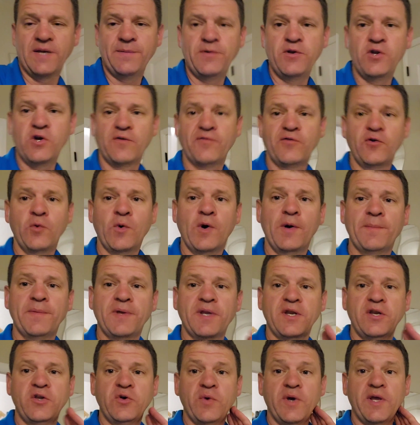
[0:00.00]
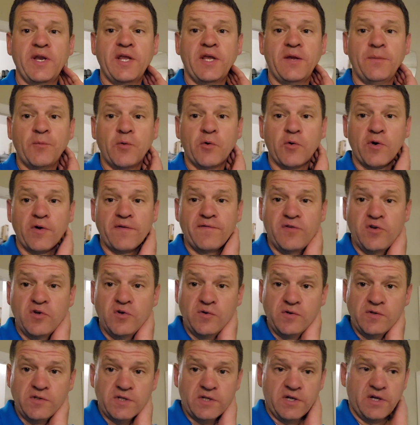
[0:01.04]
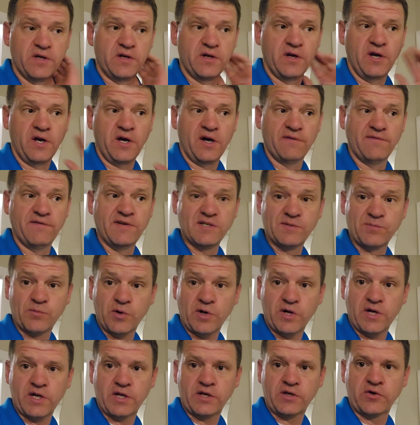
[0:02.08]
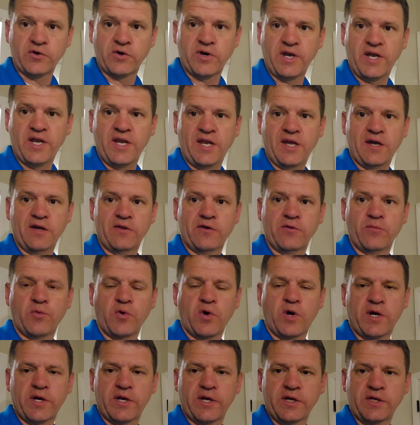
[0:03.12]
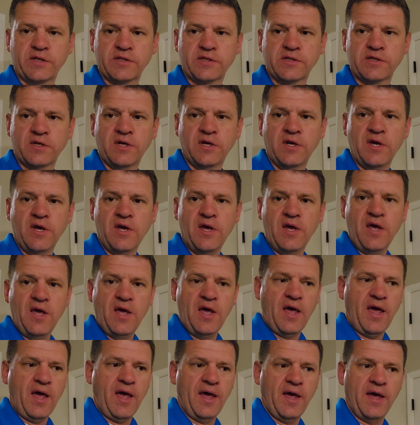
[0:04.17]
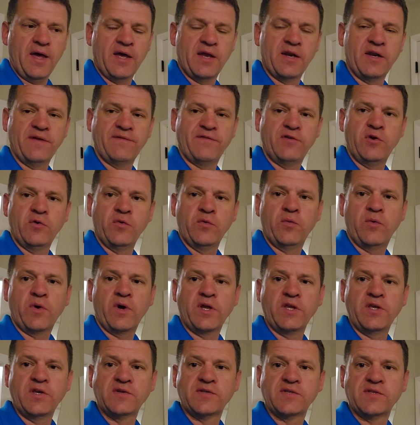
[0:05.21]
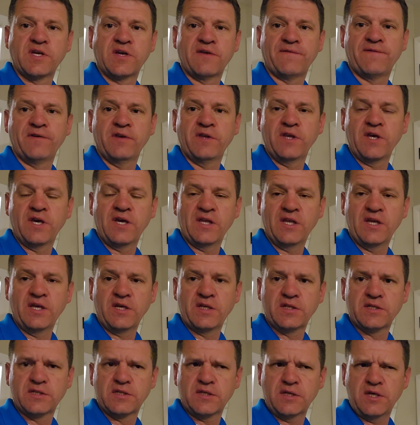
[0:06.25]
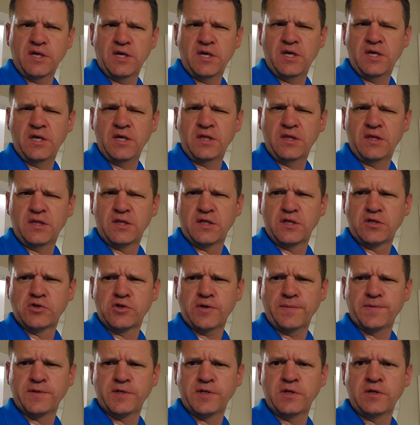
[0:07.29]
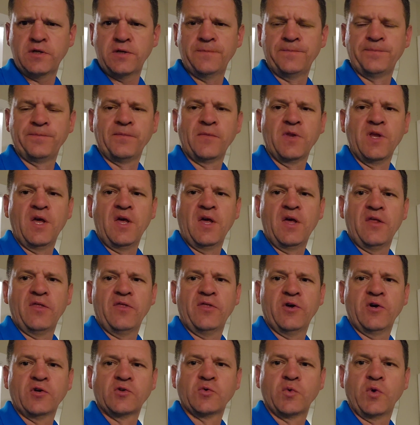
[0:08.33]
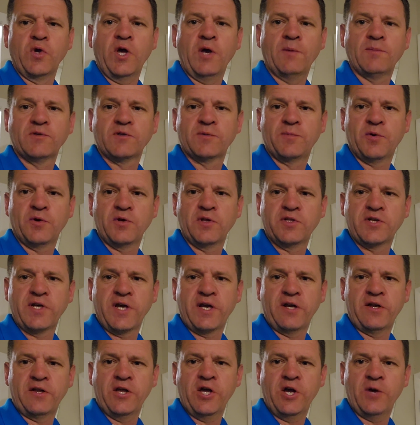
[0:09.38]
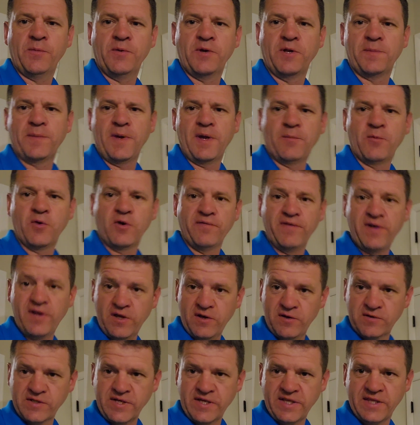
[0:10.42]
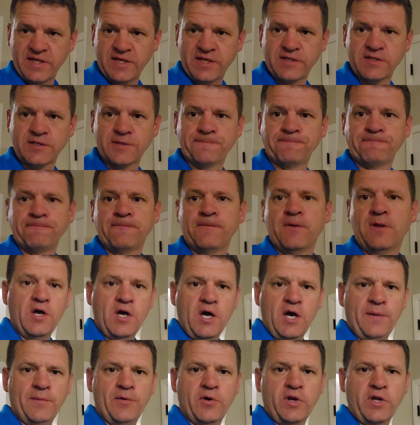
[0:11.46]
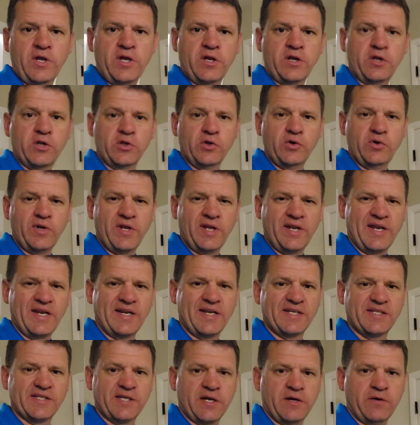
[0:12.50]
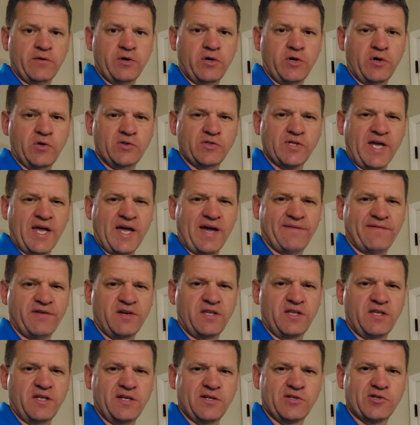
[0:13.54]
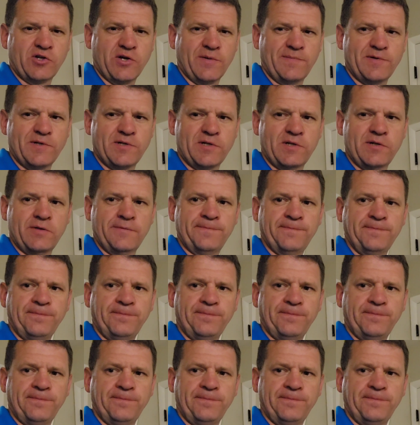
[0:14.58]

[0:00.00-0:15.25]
me know if you want me to do any more reviews of this product or any other products. And if you want to use the affiliate links in the description, those will help support the channel, help me to make more videos like this. I'm going to include any discount codes I have in the description.